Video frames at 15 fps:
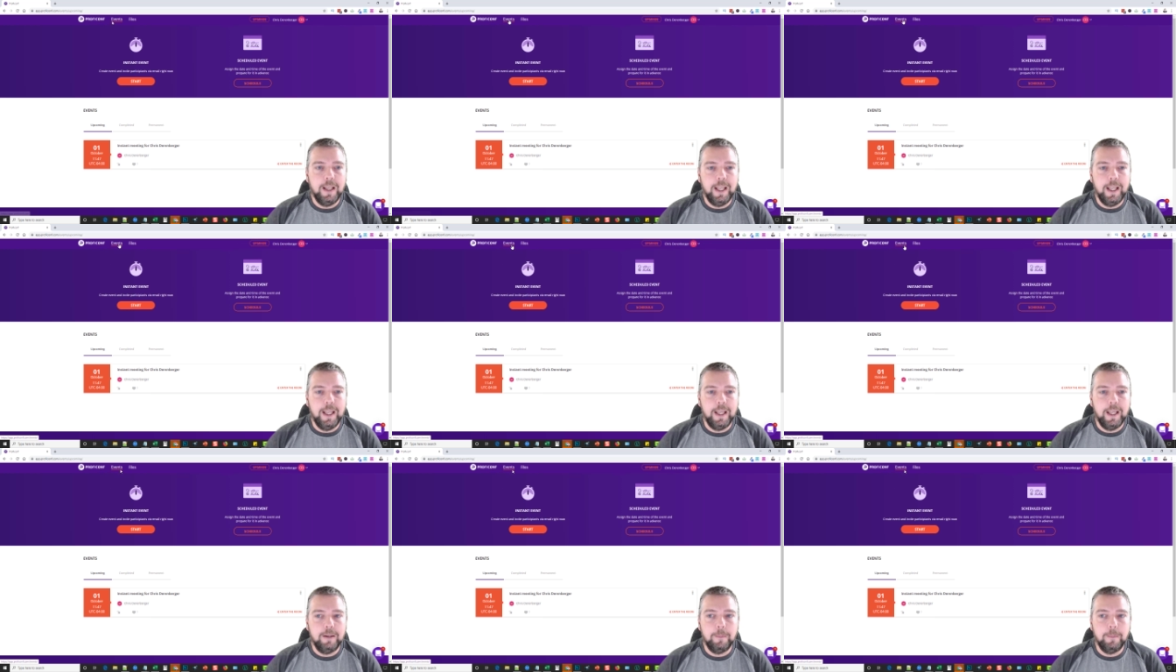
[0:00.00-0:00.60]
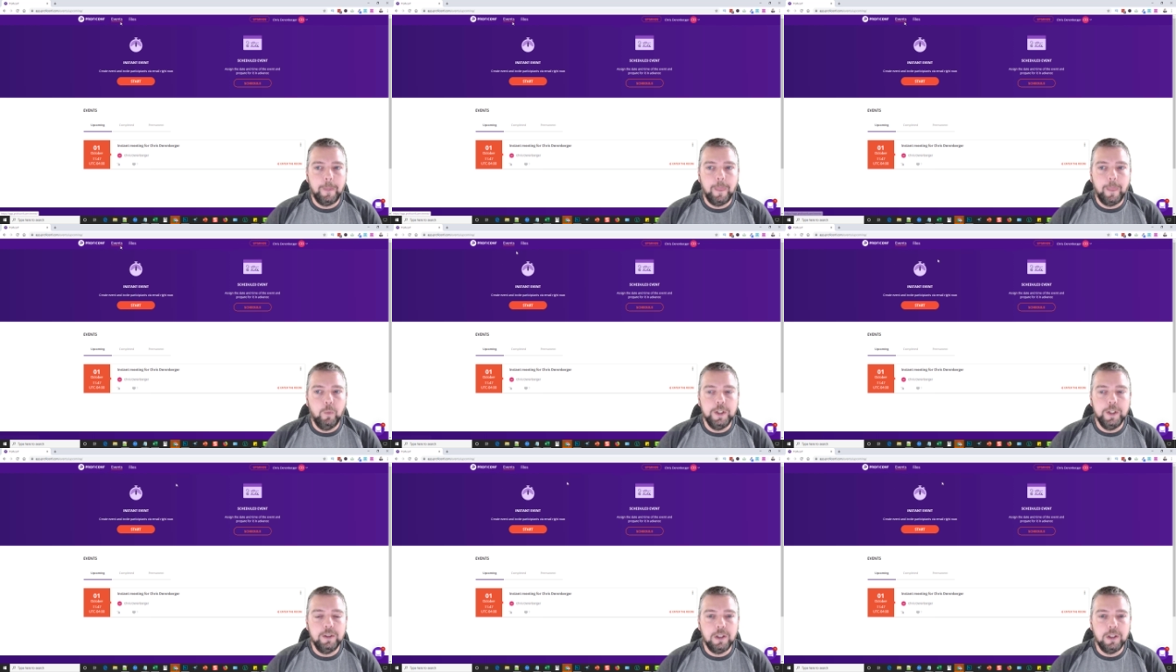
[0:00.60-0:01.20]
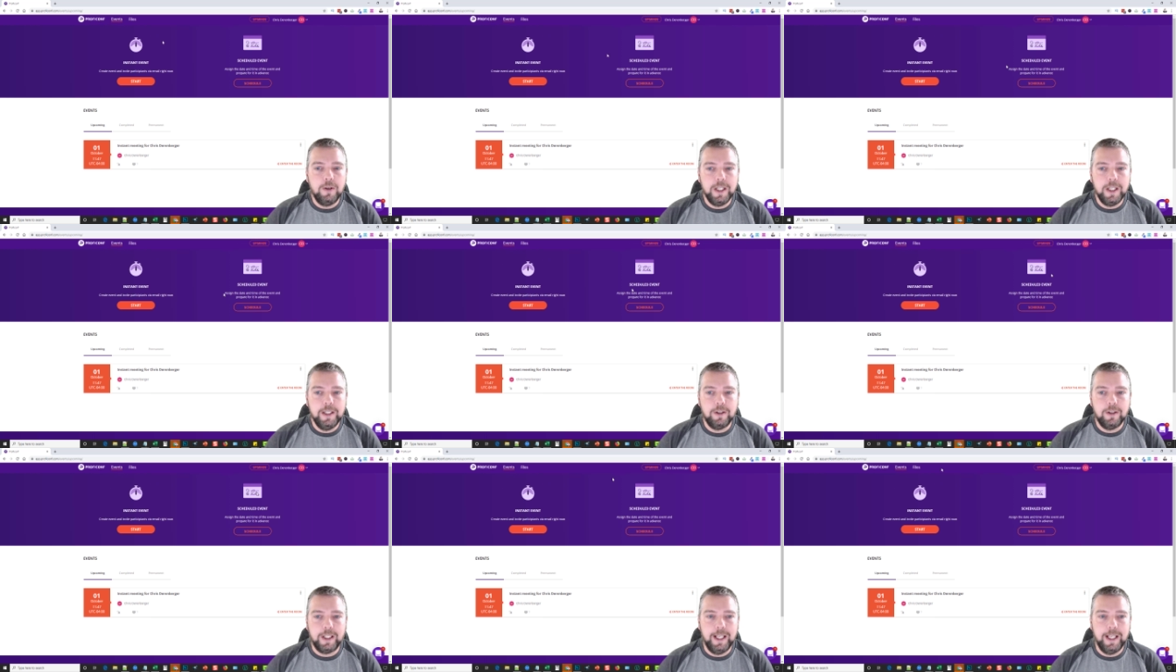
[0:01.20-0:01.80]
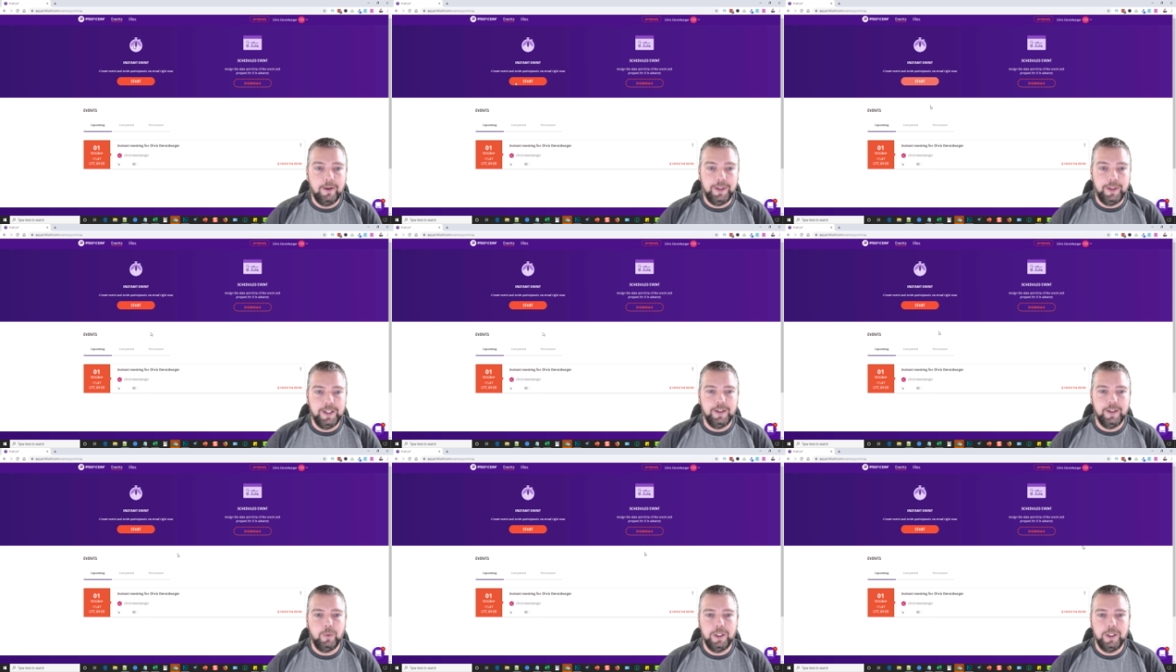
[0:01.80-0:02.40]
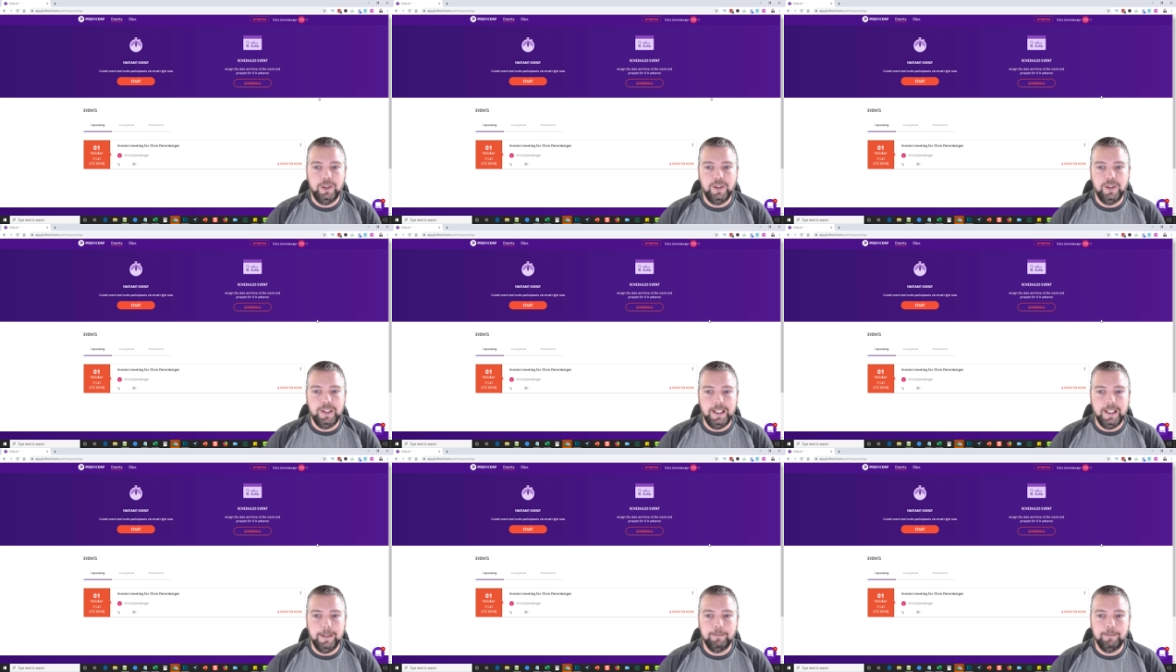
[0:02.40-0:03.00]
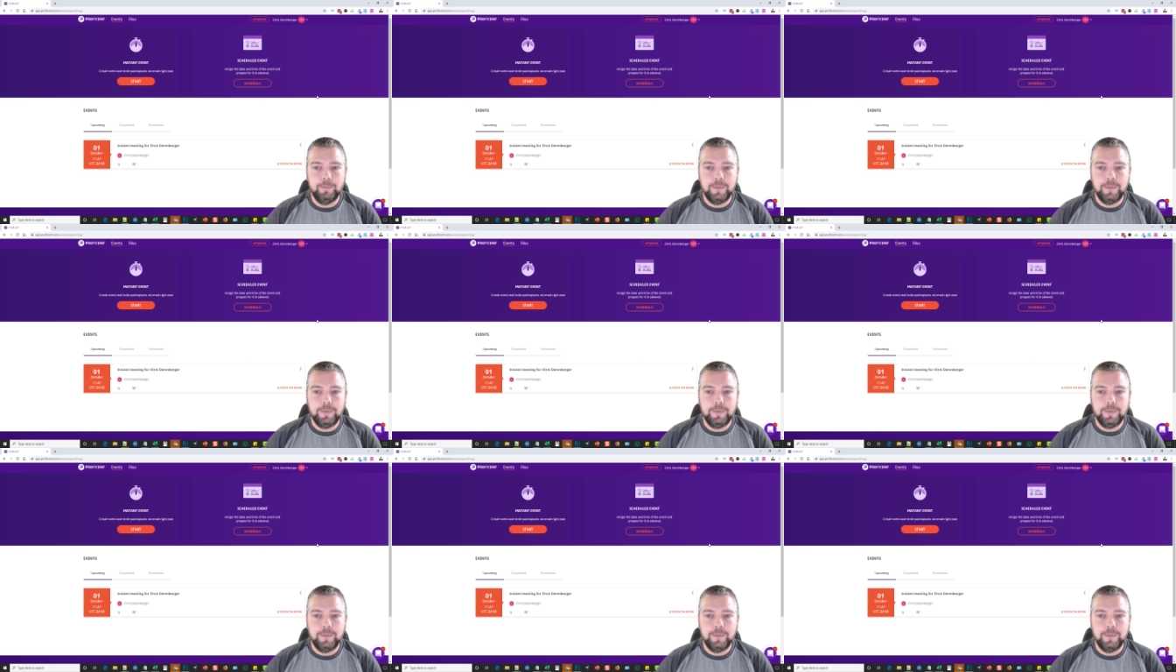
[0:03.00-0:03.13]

and when you log into your account, this is what you see.